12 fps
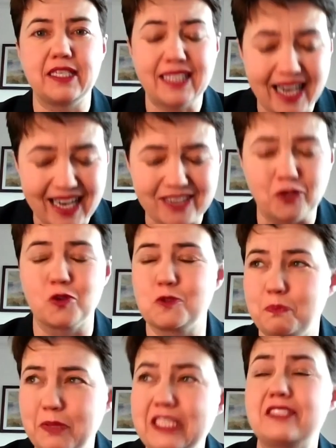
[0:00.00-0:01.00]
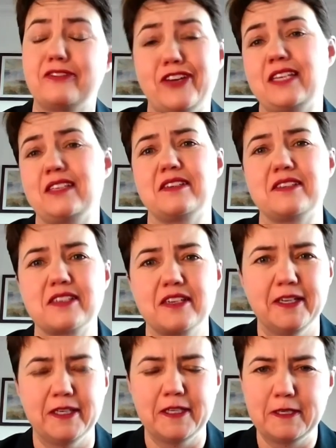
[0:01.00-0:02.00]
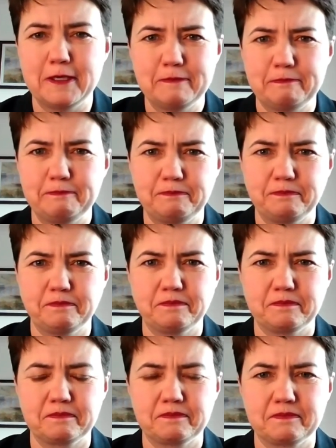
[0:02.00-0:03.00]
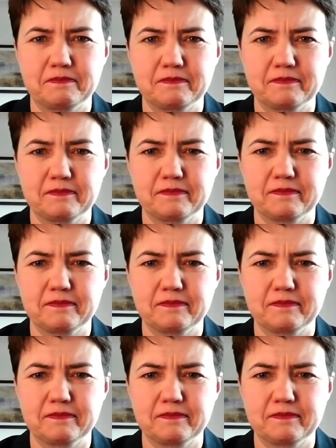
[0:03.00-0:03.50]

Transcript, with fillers: It cannot be defended. Uh, Michael